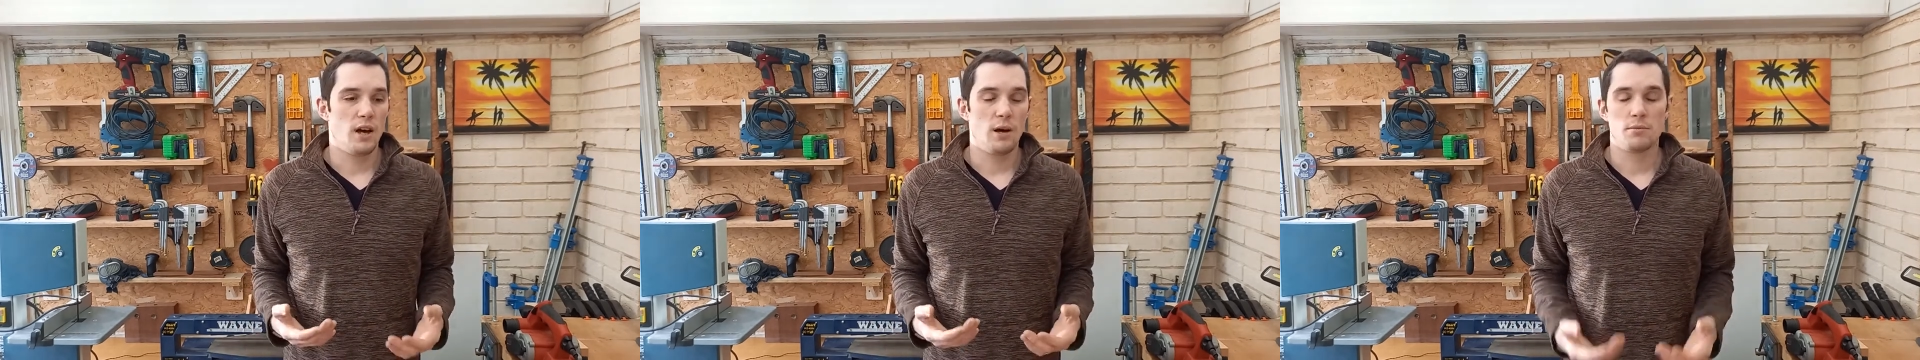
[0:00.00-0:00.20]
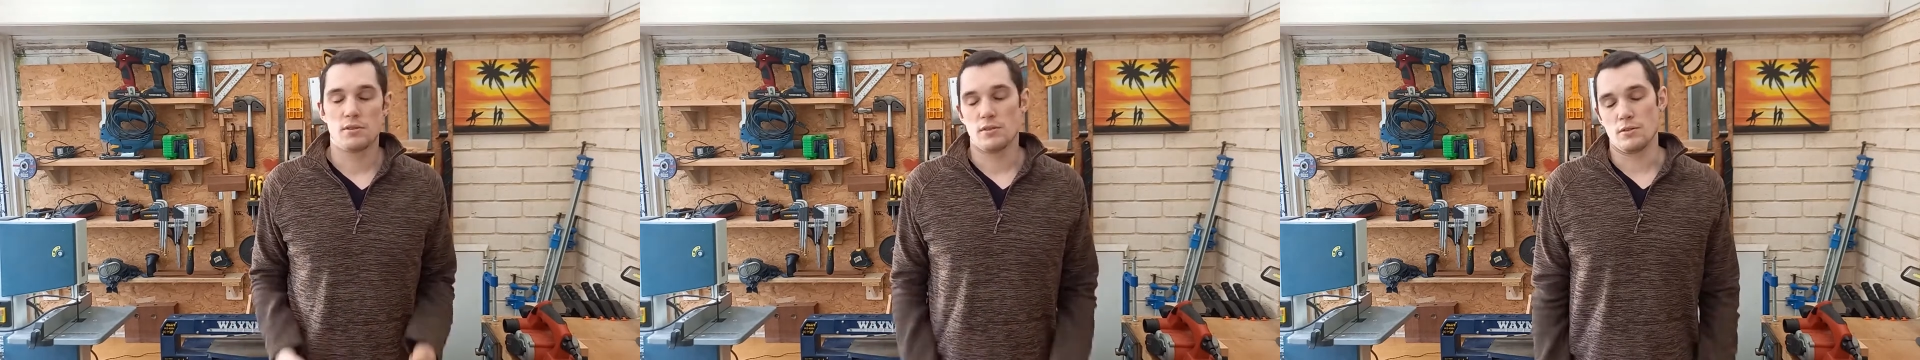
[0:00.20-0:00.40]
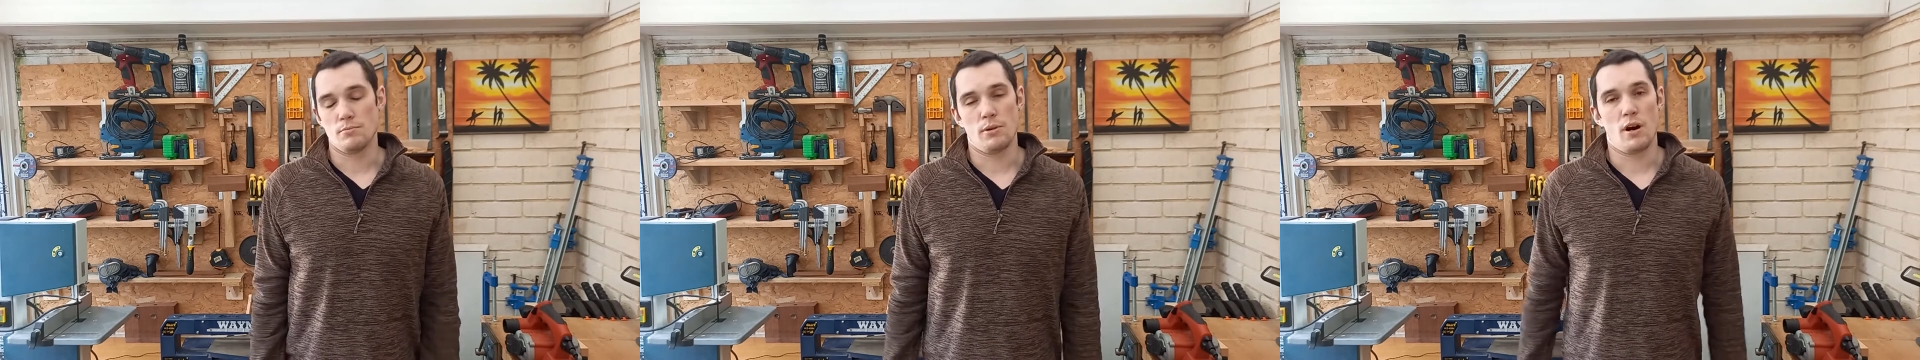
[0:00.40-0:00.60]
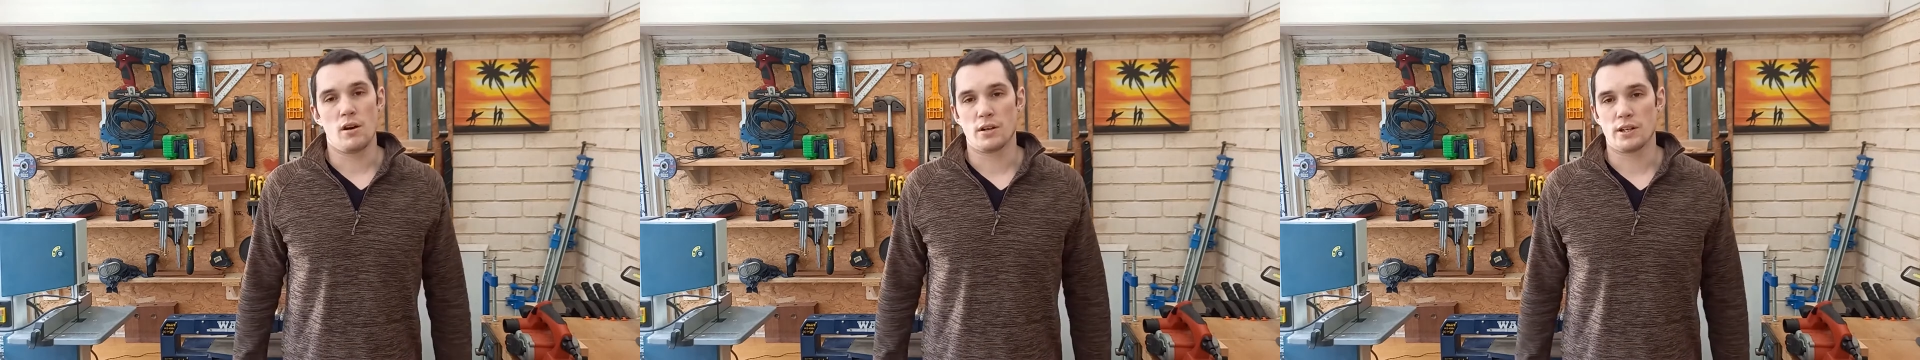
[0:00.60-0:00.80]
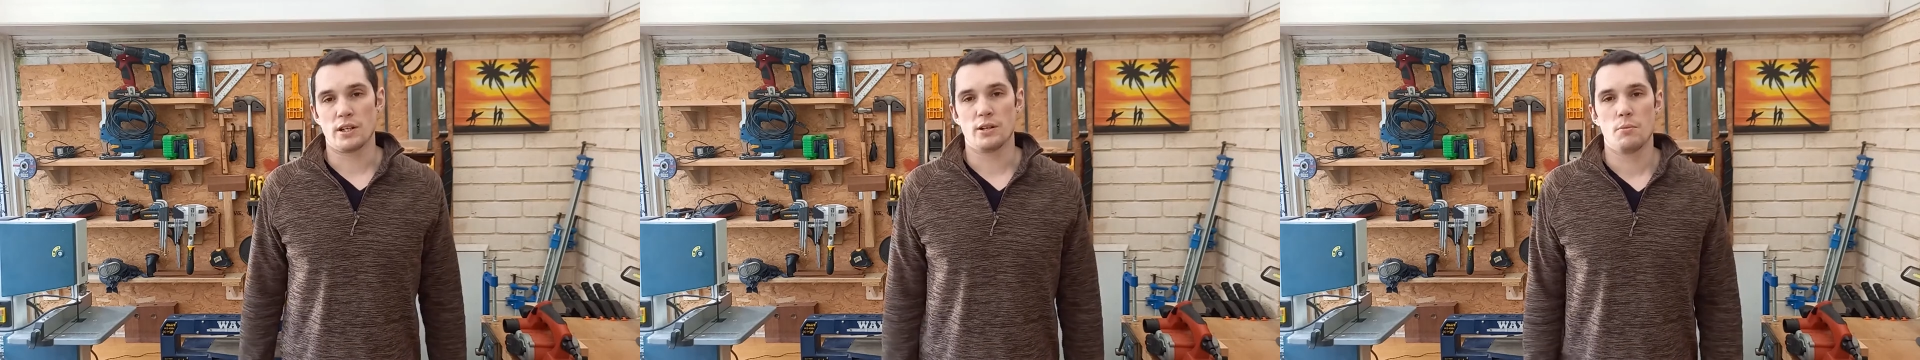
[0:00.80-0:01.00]
absolute
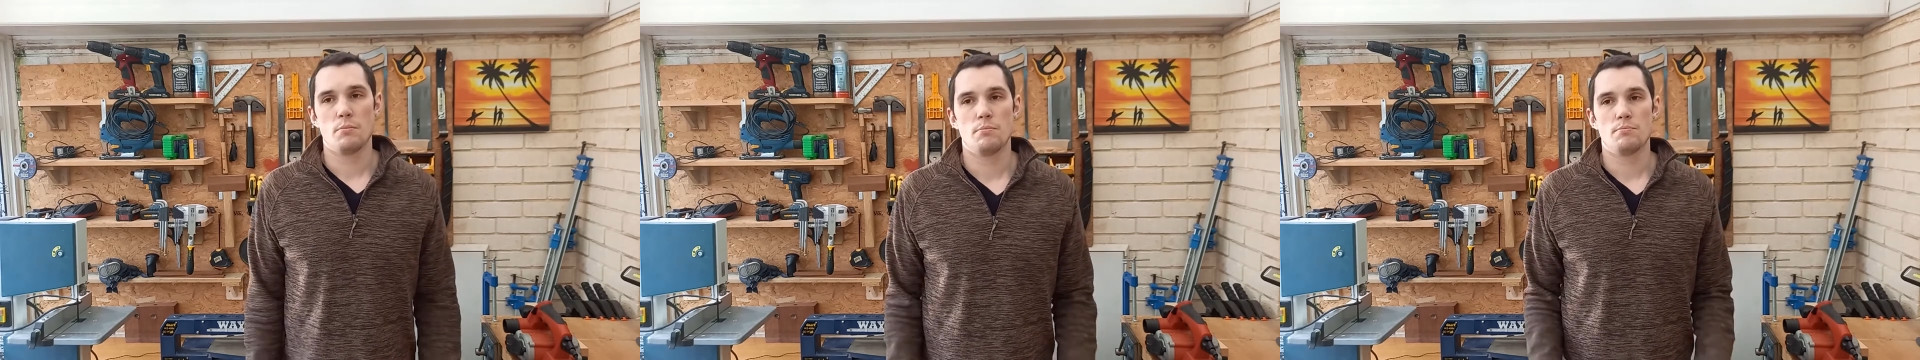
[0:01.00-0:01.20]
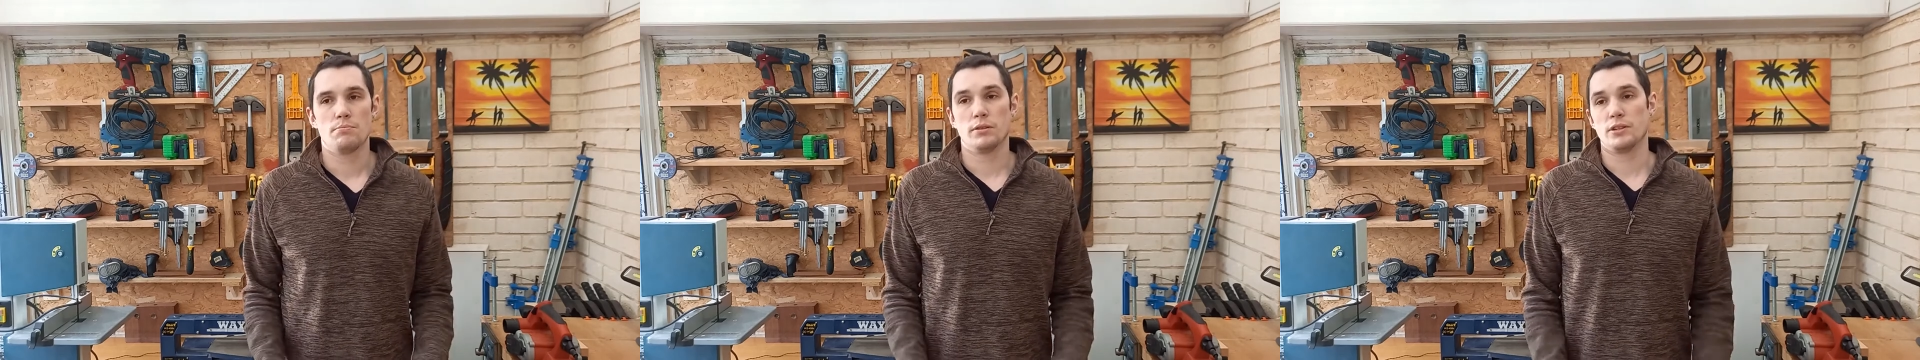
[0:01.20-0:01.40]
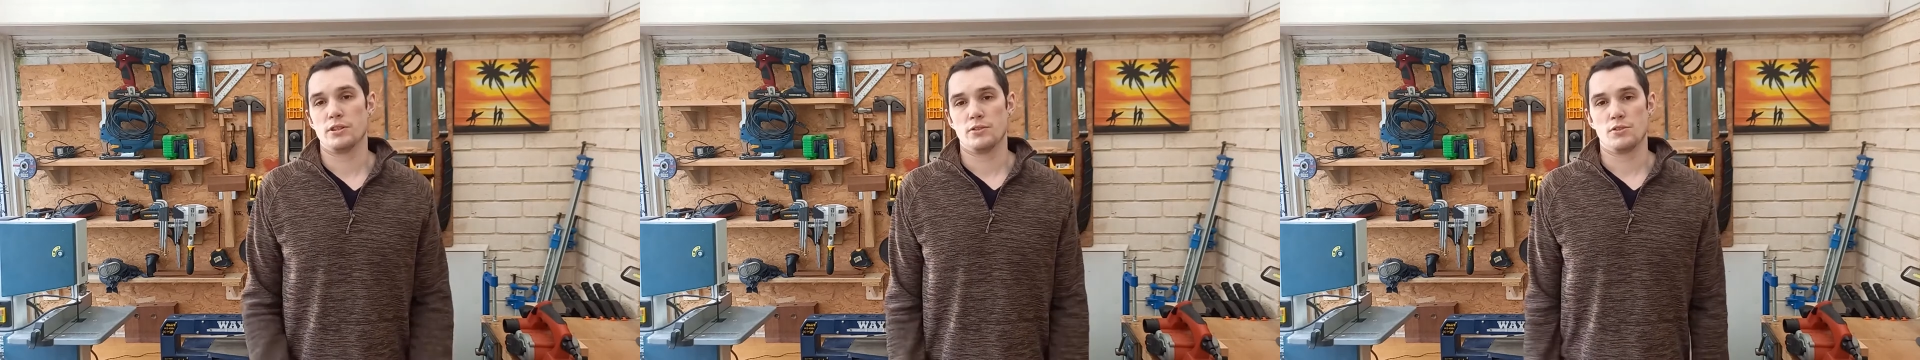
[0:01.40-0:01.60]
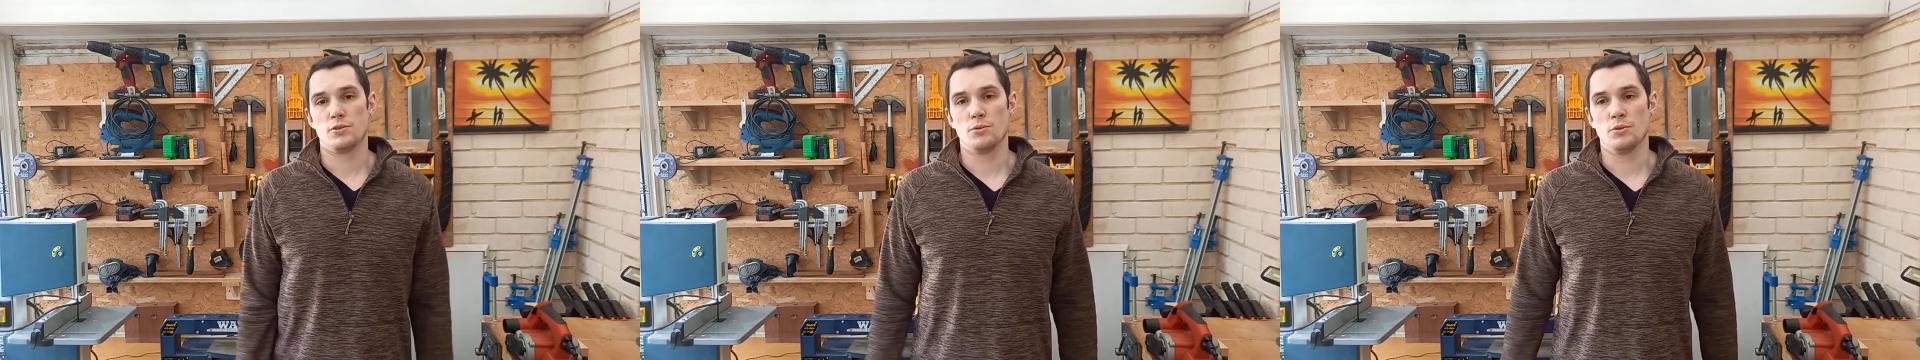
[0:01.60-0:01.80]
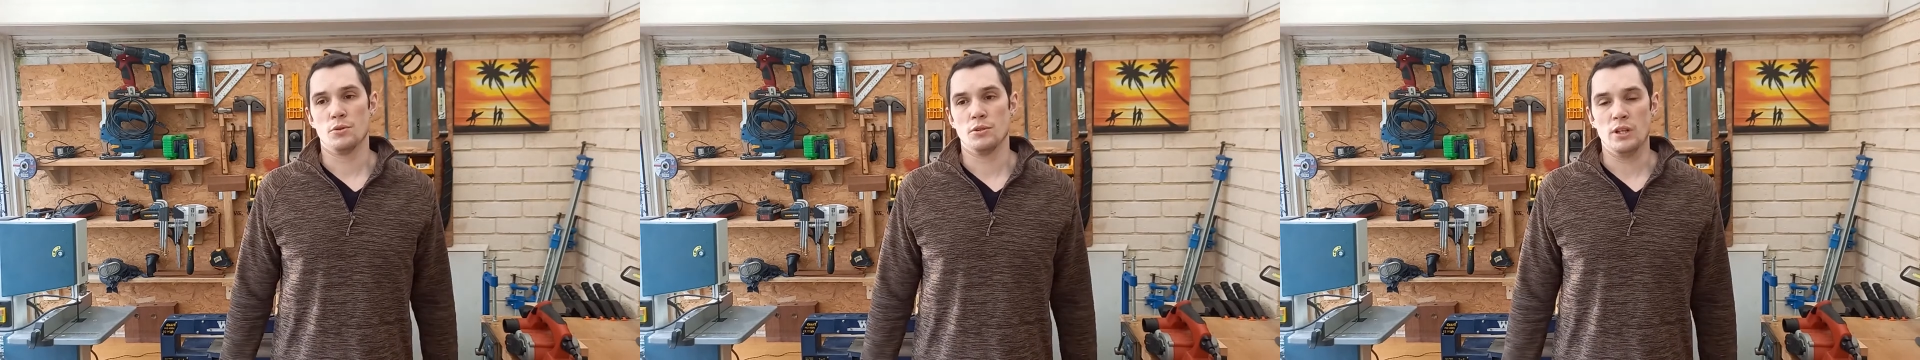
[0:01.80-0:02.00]
bargain, brilliant
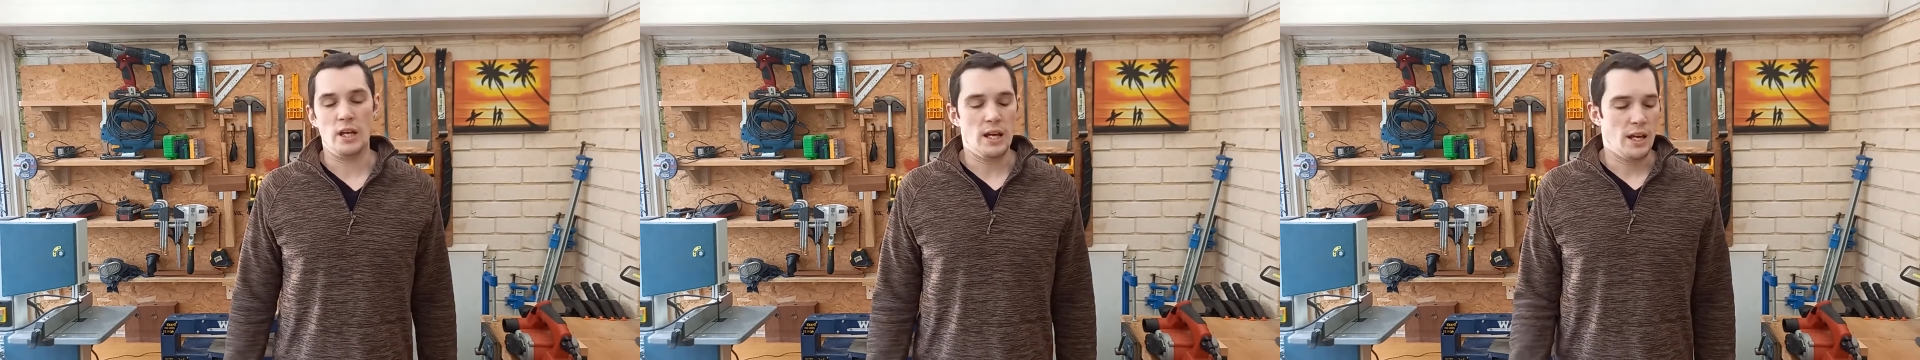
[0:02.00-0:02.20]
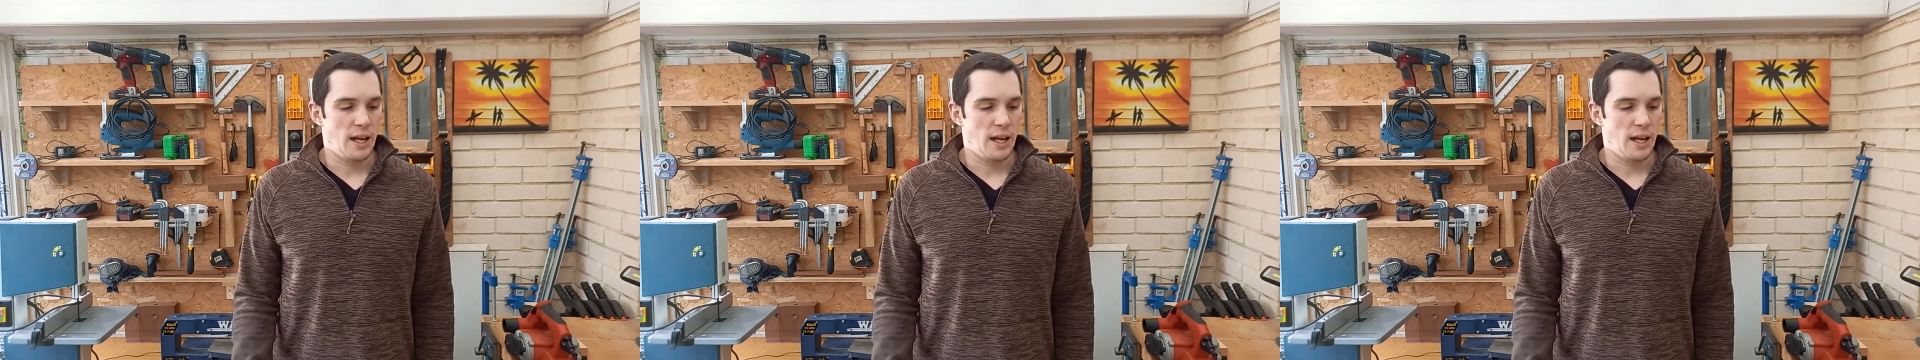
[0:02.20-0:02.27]
tool.